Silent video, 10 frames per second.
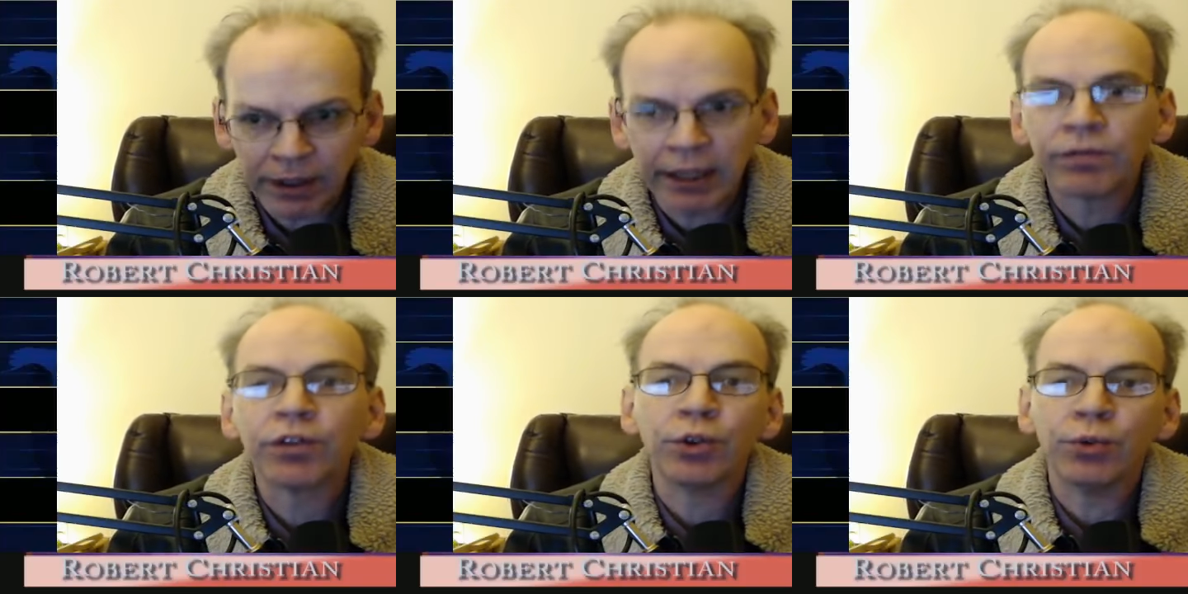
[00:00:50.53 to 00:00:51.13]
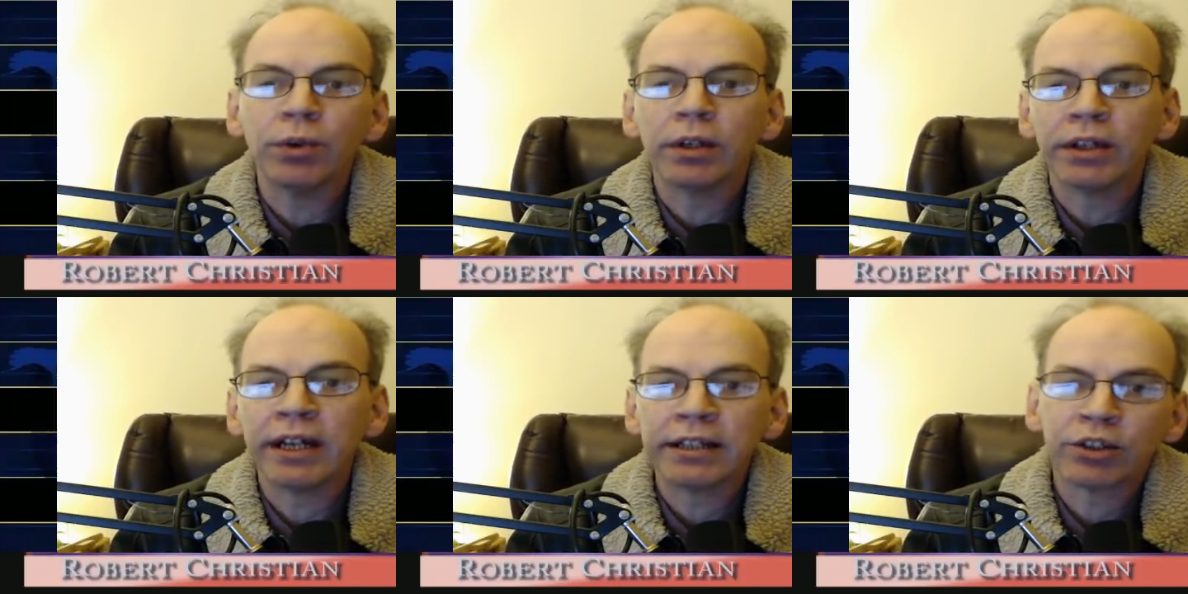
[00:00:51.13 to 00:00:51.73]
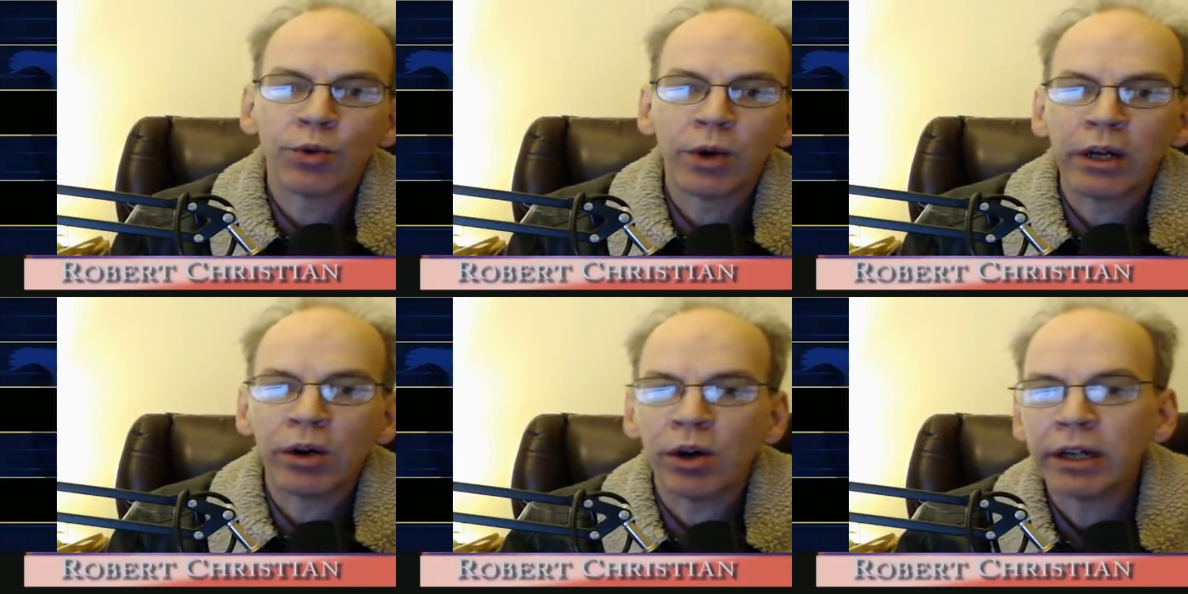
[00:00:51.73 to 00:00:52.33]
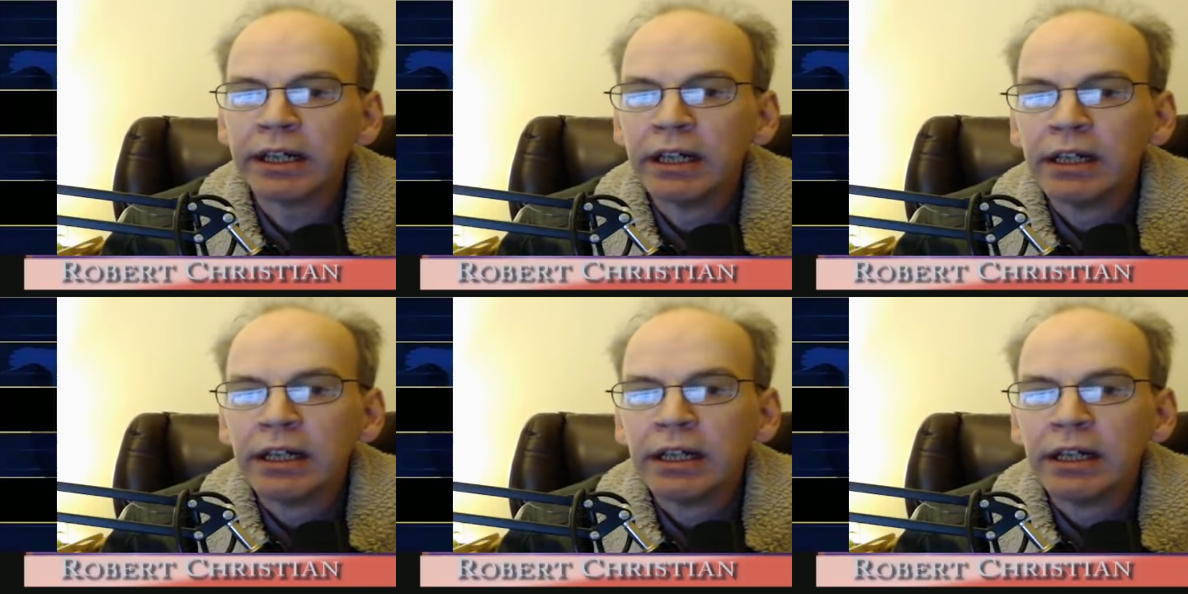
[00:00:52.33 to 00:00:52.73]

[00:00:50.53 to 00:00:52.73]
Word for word: the flu that is going on